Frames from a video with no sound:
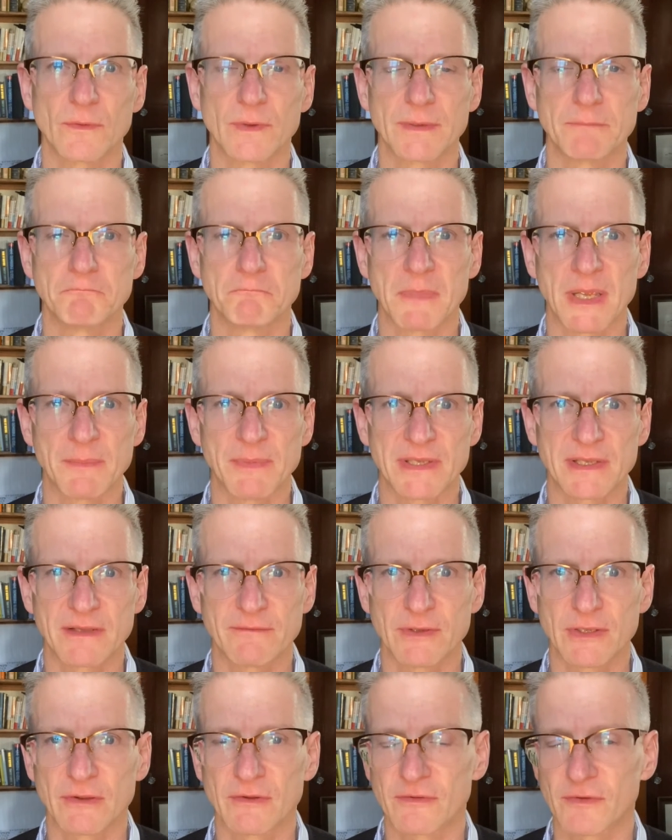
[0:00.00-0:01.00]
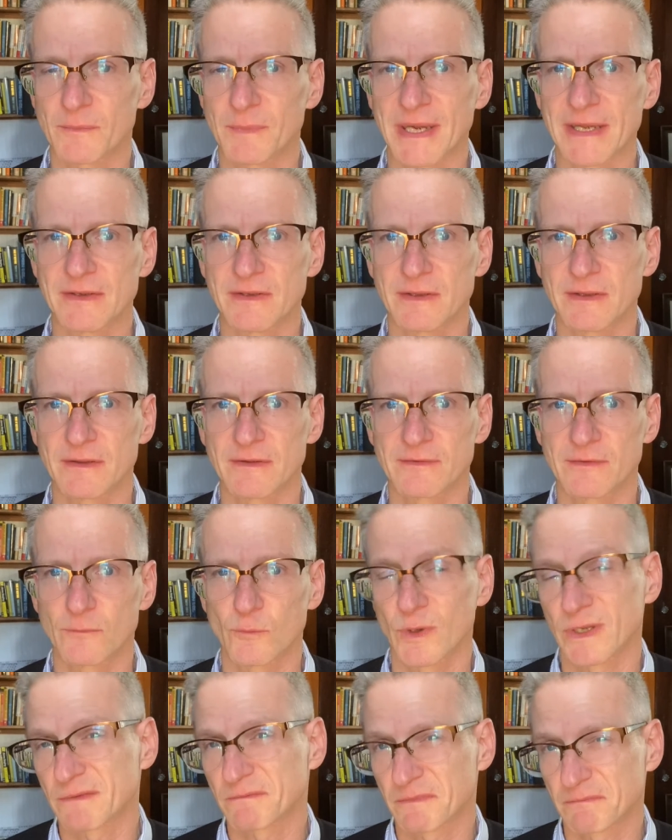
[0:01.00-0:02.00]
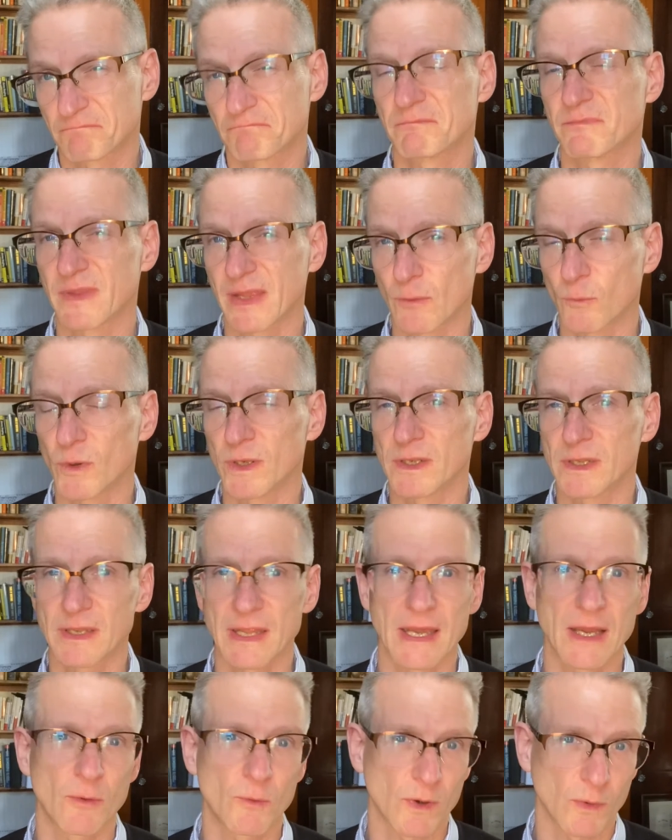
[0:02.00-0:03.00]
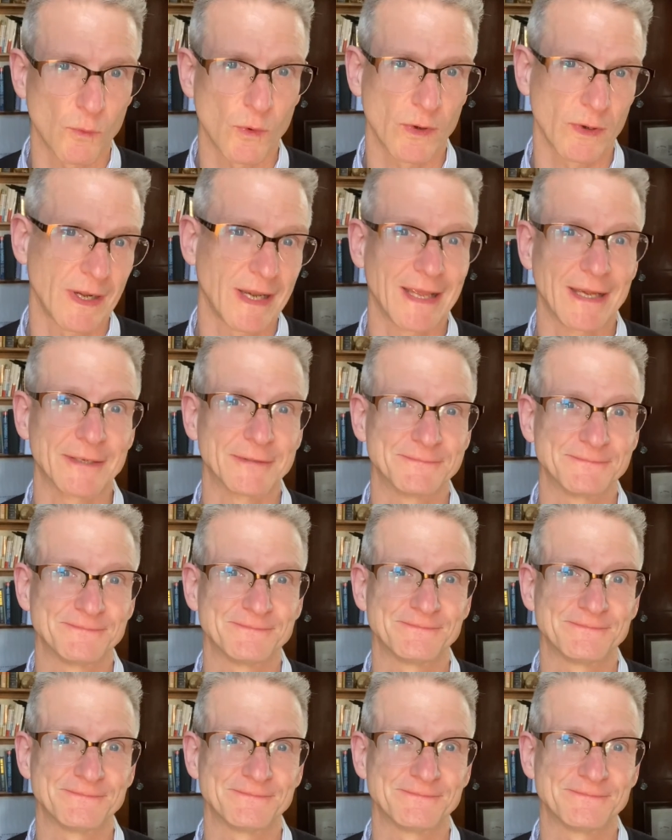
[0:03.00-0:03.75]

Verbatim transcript: and maybe giving you some ideas of what they will allow or won't allow.